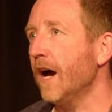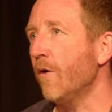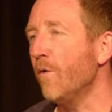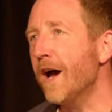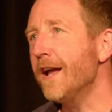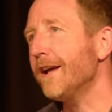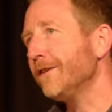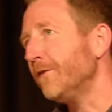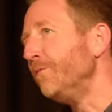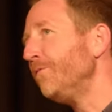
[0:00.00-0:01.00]
we are yet
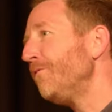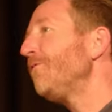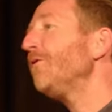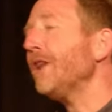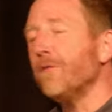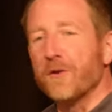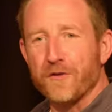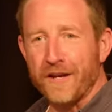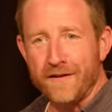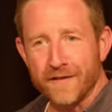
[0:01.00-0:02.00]
to fully
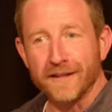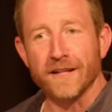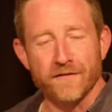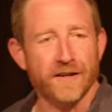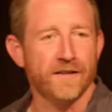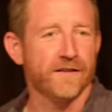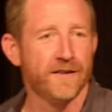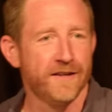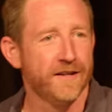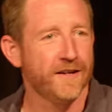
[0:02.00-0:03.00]
receive and live in
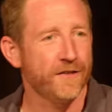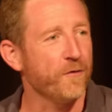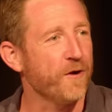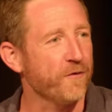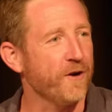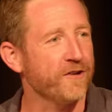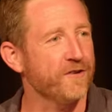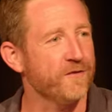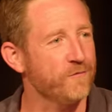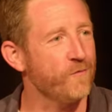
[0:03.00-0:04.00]
the
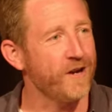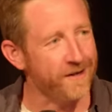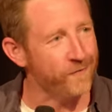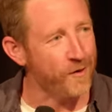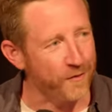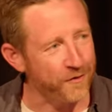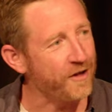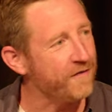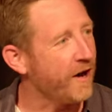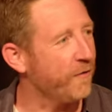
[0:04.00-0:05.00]
resurrection when we
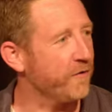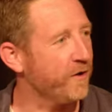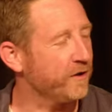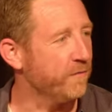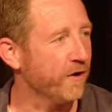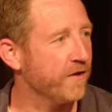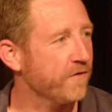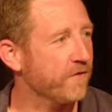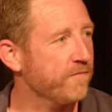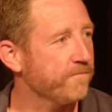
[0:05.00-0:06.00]
receive our resurrected bodies.